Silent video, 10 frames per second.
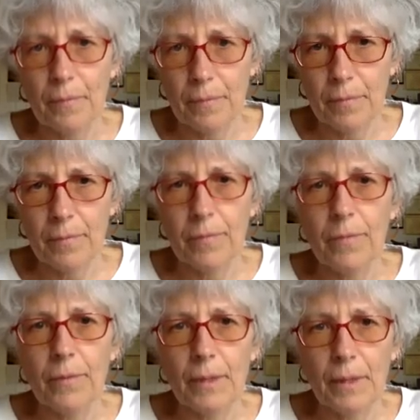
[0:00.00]

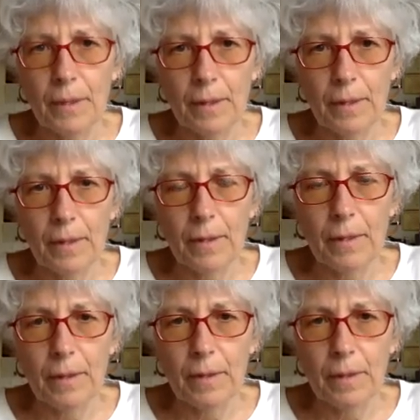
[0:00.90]

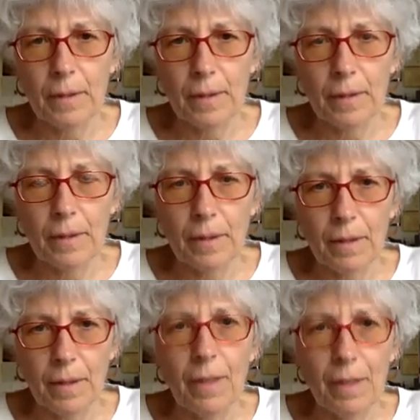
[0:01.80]

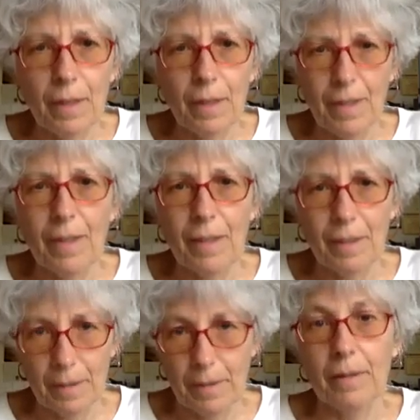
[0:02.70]

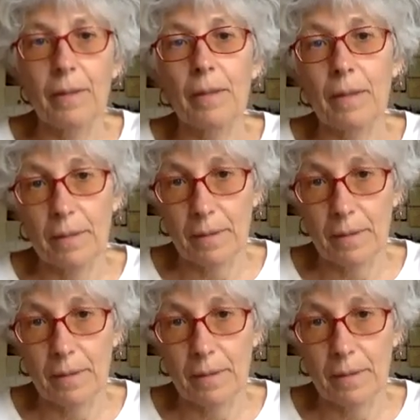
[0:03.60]
This person isn't speaking.